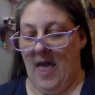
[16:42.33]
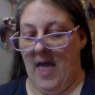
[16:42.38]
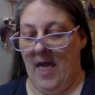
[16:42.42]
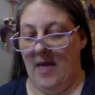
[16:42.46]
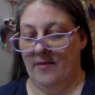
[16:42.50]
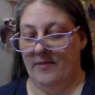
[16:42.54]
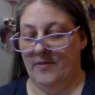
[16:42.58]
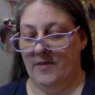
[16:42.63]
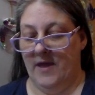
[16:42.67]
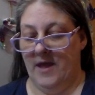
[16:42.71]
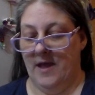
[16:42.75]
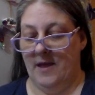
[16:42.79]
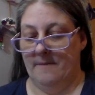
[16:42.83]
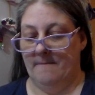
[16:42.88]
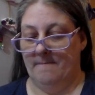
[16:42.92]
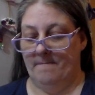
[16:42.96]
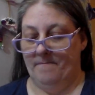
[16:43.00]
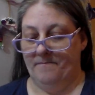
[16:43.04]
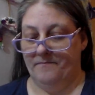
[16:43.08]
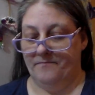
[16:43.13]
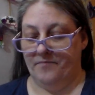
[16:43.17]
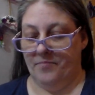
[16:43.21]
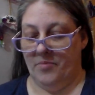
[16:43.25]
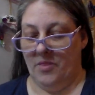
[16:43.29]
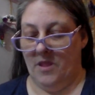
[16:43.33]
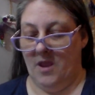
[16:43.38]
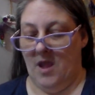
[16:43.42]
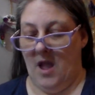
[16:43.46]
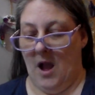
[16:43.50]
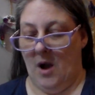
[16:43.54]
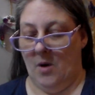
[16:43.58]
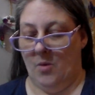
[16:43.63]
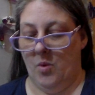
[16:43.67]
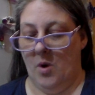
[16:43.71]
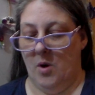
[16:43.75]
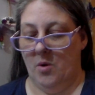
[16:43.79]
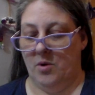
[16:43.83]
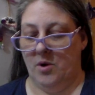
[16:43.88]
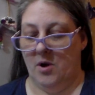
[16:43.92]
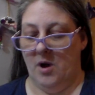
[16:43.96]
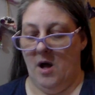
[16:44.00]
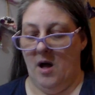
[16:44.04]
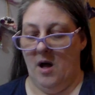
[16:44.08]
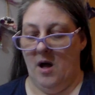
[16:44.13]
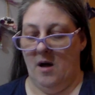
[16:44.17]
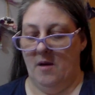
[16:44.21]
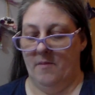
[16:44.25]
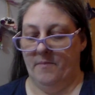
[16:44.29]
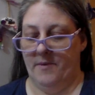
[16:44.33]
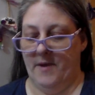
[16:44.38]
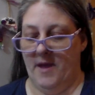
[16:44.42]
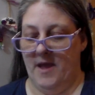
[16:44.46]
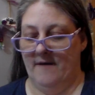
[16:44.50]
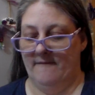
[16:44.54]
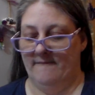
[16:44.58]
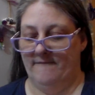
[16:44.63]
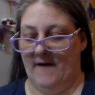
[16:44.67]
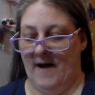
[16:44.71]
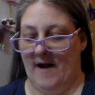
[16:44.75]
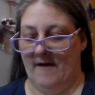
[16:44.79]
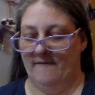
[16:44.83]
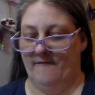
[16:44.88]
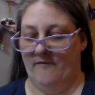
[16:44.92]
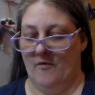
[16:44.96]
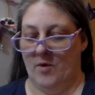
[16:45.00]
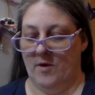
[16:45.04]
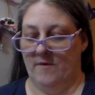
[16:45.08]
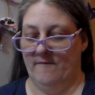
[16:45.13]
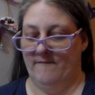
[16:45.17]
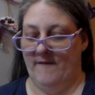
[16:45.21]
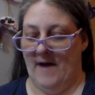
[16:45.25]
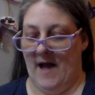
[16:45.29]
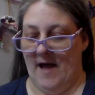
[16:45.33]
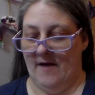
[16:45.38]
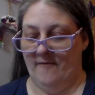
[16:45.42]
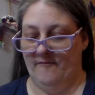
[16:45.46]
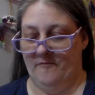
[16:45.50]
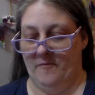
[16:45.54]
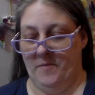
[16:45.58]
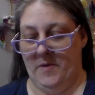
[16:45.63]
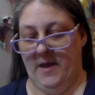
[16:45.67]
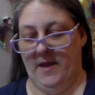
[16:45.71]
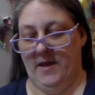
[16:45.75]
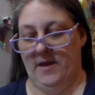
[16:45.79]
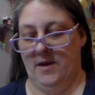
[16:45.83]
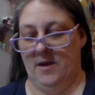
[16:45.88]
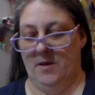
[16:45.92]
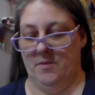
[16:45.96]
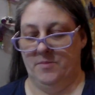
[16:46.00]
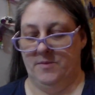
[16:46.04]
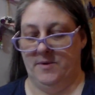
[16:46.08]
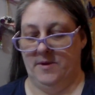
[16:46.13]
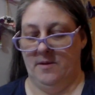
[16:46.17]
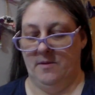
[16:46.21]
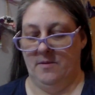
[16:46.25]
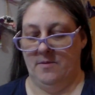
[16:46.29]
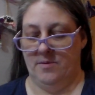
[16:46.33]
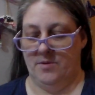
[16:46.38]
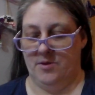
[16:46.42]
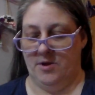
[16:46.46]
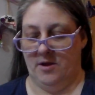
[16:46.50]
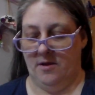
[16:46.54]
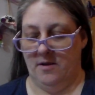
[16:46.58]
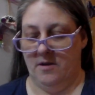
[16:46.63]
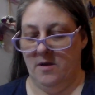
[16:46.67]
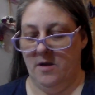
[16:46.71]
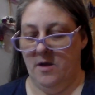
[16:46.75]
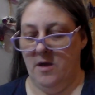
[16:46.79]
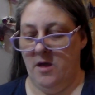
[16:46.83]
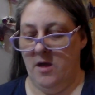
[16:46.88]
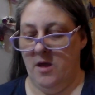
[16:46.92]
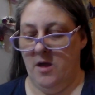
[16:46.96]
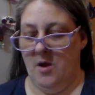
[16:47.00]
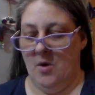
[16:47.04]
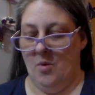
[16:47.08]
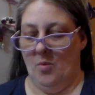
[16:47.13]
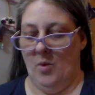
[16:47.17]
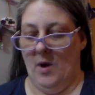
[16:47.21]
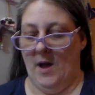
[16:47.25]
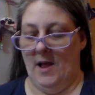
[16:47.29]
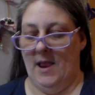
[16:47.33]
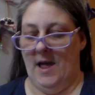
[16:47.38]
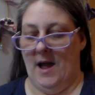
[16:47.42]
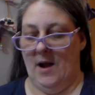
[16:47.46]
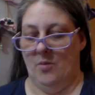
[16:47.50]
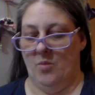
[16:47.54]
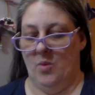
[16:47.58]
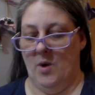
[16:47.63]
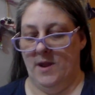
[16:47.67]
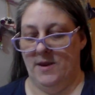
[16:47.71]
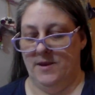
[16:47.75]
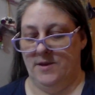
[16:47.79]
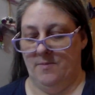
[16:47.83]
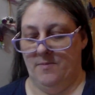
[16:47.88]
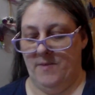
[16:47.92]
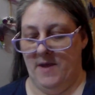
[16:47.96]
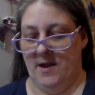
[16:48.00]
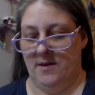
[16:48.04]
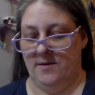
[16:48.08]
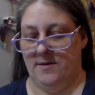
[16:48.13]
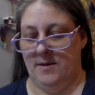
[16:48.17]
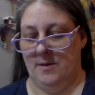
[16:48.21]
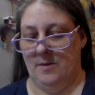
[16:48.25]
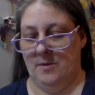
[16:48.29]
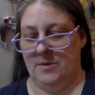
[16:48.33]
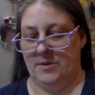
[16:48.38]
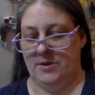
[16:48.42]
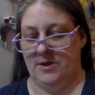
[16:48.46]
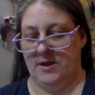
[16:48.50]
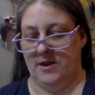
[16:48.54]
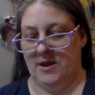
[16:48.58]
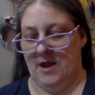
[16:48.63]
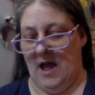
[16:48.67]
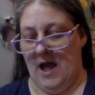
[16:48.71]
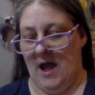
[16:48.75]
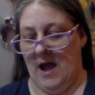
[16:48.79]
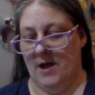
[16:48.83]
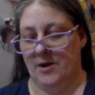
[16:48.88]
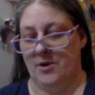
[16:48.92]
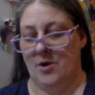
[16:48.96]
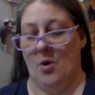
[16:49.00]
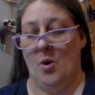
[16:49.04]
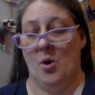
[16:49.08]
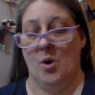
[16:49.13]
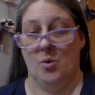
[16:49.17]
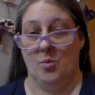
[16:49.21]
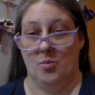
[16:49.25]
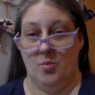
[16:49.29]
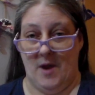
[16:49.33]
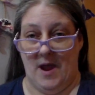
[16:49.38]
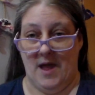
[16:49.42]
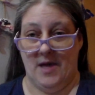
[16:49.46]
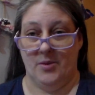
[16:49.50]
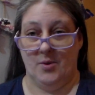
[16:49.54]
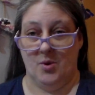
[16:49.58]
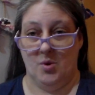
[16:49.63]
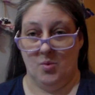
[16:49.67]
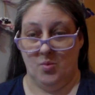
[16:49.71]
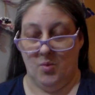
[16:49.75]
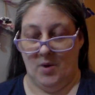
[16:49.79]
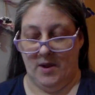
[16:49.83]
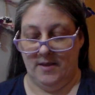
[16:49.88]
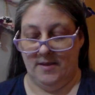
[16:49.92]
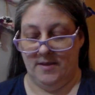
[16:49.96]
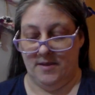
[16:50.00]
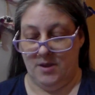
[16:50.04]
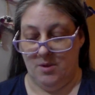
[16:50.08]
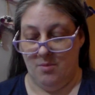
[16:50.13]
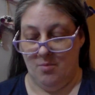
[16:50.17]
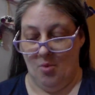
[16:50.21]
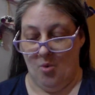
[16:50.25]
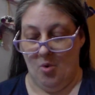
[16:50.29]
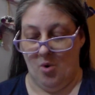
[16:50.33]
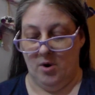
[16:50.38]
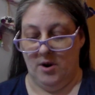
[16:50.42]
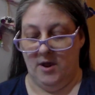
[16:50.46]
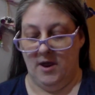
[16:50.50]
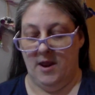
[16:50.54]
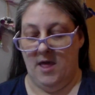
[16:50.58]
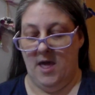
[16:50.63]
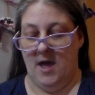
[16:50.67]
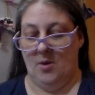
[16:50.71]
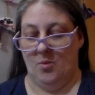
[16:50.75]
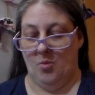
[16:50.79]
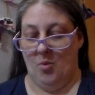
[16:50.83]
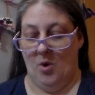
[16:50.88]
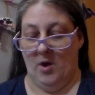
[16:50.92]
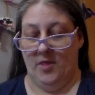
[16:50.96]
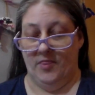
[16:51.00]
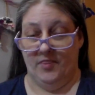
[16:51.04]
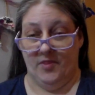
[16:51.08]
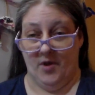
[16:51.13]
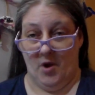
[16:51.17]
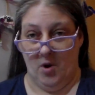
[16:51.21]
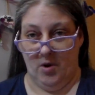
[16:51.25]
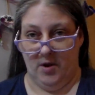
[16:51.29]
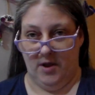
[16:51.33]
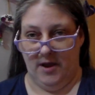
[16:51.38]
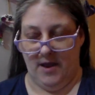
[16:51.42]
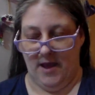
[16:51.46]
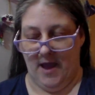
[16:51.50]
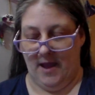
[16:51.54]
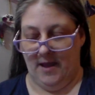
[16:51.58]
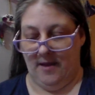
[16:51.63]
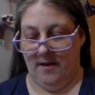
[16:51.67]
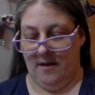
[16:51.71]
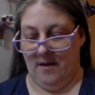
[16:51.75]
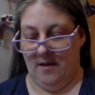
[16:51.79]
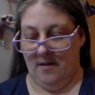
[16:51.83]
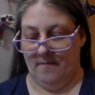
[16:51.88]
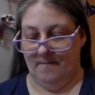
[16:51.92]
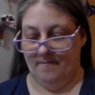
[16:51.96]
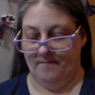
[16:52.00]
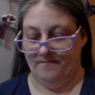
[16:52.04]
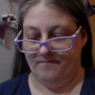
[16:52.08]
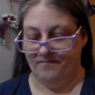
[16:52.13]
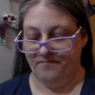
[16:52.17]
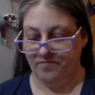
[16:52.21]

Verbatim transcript: And then I woke up at 5.45 p.m. Tuesday. Well, I went to bed Tuesday night, or rather Wednesday morning at 1.30 a.m.